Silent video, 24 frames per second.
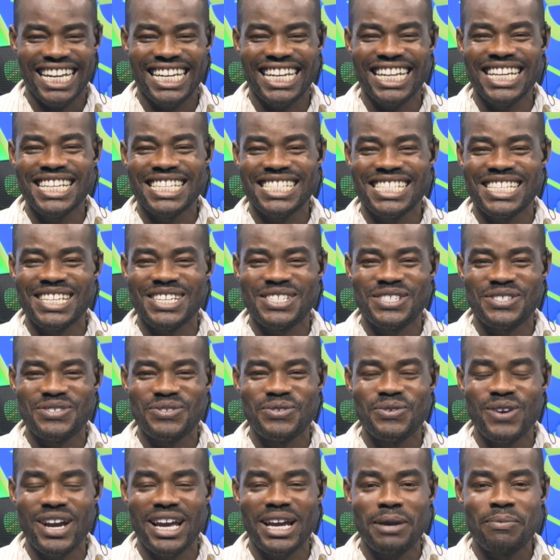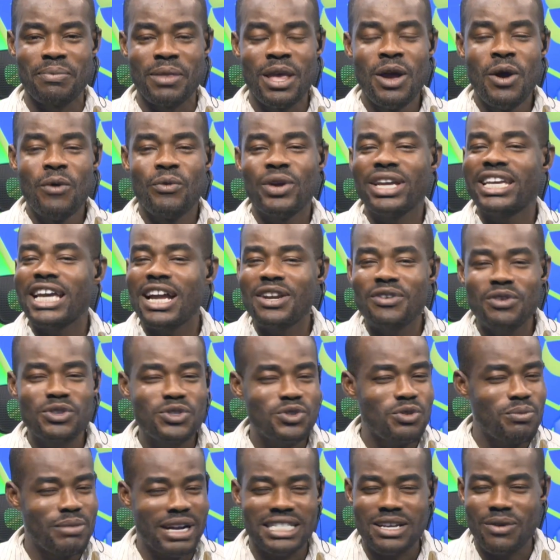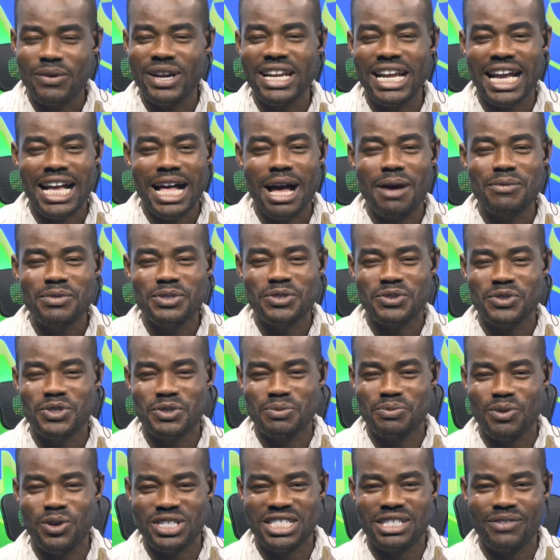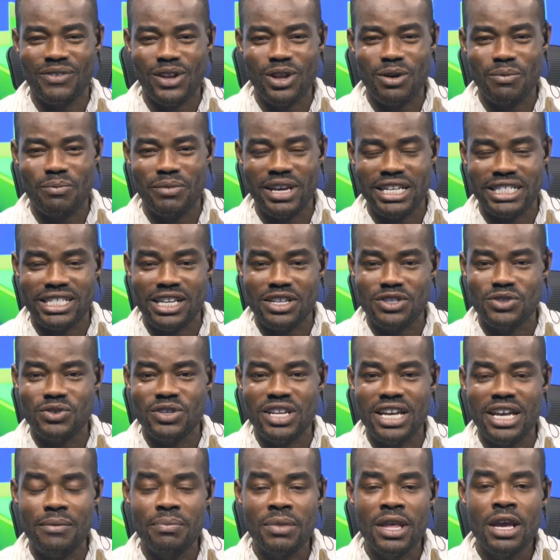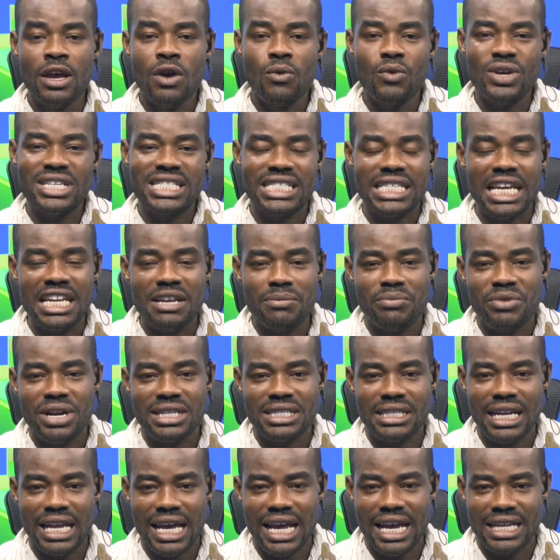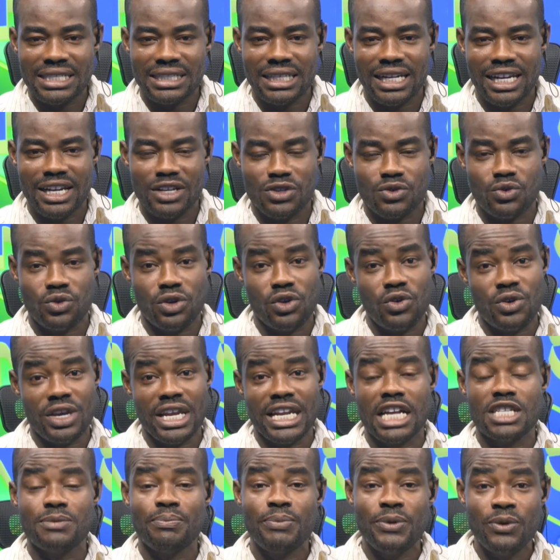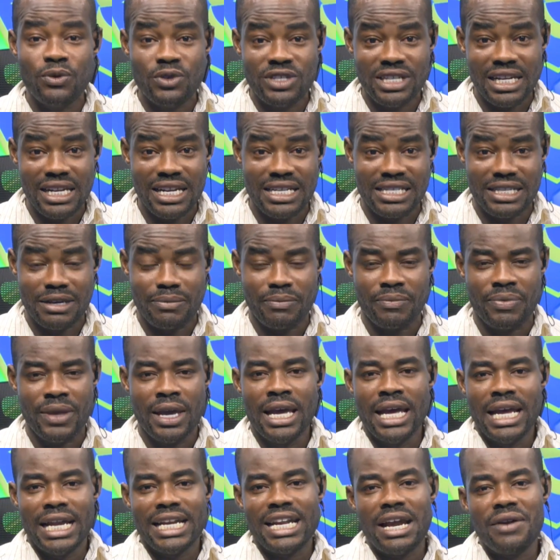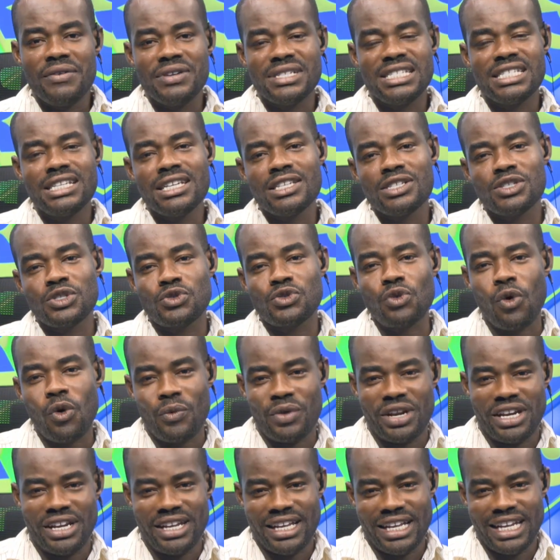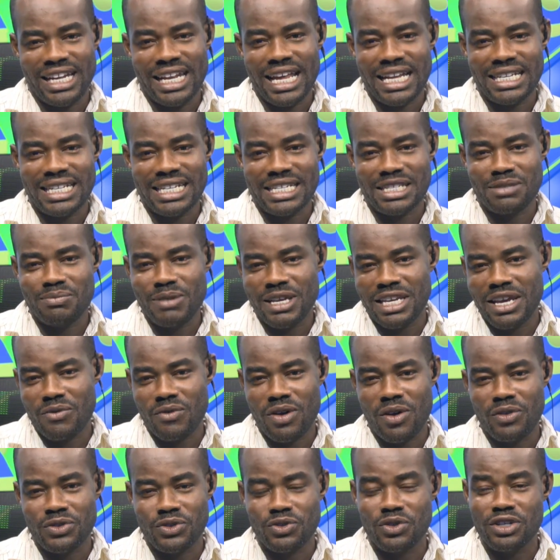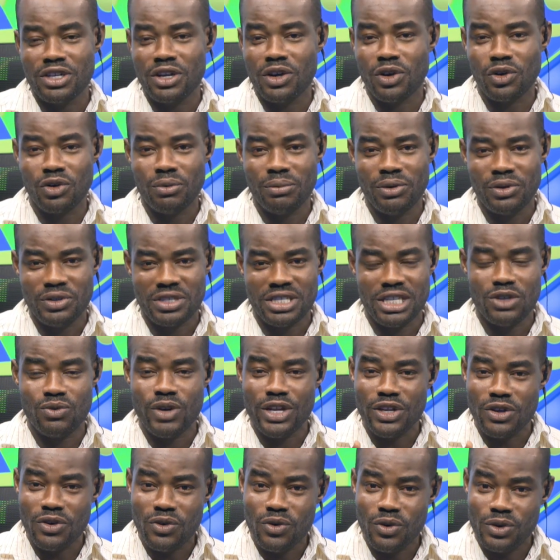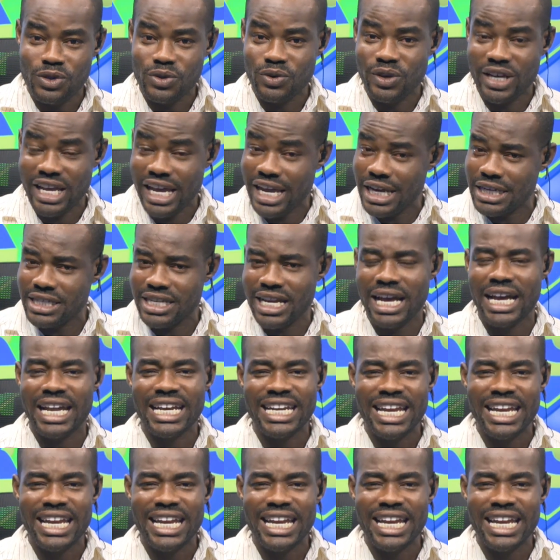And this is where we get those who matter when it comes to sports development. And today we're celebrating excellence. We're looking at pugilism. There is this story that is making rounds on the global stage when you go to Asia.